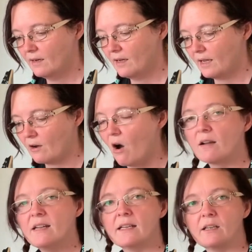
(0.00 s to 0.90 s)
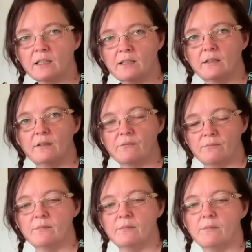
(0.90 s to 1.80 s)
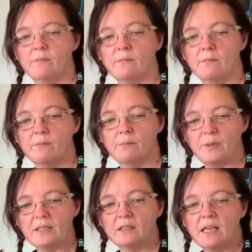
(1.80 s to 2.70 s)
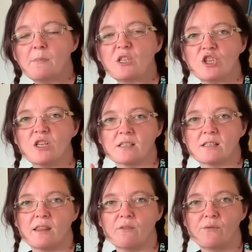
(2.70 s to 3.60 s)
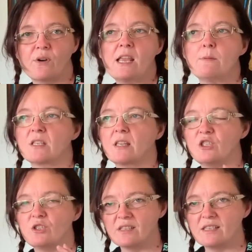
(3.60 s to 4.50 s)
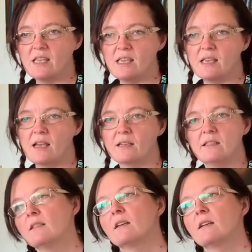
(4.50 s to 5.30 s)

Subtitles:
iconic images and the frames that you see, and